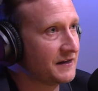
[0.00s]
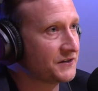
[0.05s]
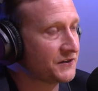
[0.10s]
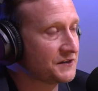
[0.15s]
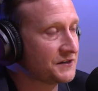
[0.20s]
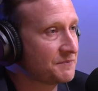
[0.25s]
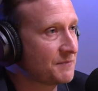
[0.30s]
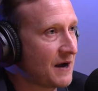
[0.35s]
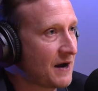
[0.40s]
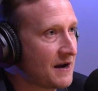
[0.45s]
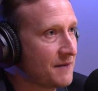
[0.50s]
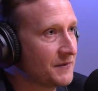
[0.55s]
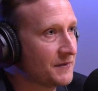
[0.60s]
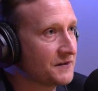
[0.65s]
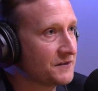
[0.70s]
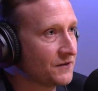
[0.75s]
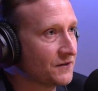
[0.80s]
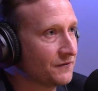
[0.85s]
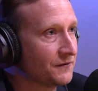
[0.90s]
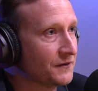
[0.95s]
interest
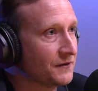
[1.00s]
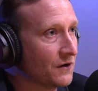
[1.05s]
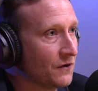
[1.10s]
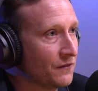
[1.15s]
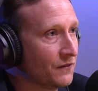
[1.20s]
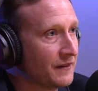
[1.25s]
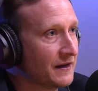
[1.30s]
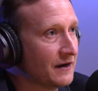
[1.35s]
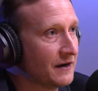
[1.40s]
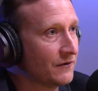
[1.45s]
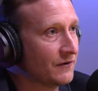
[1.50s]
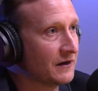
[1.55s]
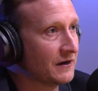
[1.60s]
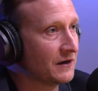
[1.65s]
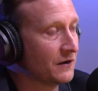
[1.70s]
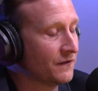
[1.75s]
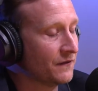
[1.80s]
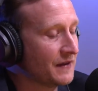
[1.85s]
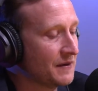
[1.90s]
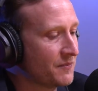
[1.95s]
payments on on their
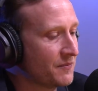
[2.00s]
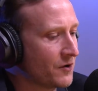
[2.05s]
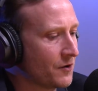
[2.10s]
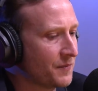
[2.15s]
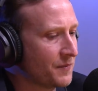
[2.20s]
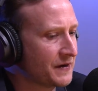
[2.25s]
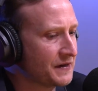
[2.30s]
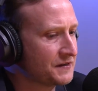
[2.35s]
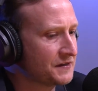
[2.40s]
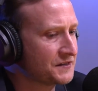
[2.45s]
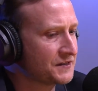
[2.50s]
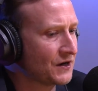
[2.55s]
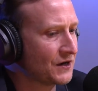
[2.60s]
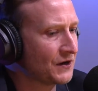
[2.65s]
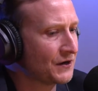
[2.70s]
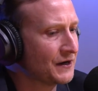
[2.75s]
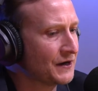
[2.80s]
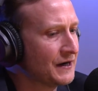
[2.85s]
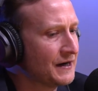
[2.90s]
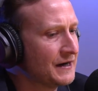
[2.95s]
uh, on their properties.
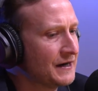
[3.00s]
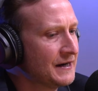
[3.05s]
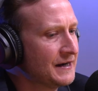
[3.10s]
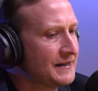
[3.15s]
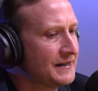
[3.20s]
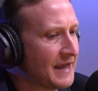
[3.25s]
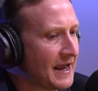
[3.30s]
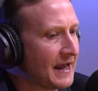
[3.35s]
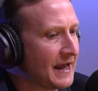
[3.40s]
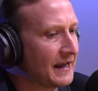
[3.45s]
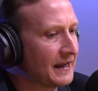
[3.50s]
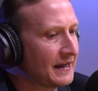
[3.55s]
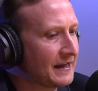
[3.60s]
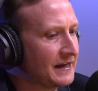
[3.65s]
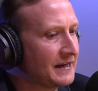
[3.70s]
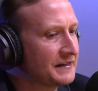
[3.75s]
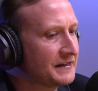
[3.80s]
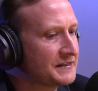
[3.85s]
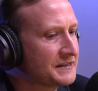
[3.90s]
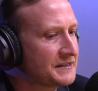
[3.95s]
So, yeah,
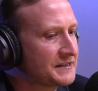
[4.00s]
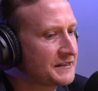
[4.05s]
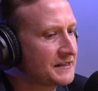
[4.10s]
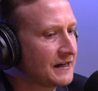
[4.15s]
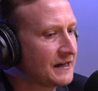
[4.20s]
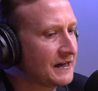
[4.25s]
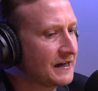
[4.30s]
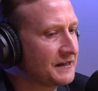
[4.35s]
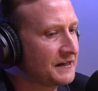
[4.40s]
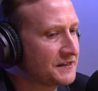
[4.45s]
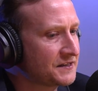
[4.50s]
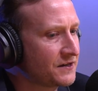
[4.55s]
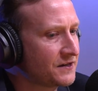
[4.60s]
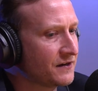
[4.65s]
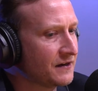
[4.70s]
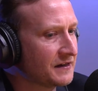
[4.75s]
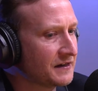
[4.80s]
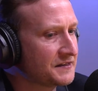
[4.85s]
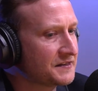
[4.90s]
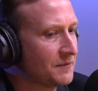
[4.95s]
it's uh, it's
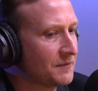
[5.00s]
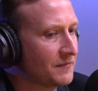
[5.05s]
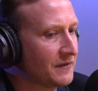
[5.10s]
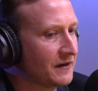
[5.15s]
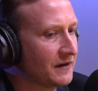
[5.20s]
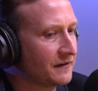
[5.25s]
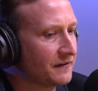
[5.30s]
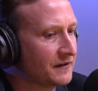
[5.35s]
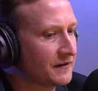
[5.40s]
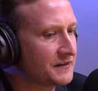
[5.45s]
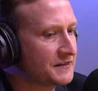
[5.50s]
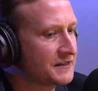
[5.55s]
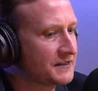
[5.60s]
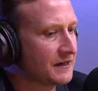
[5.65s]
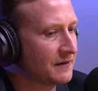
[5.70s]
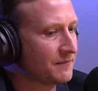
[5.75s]
certainly something that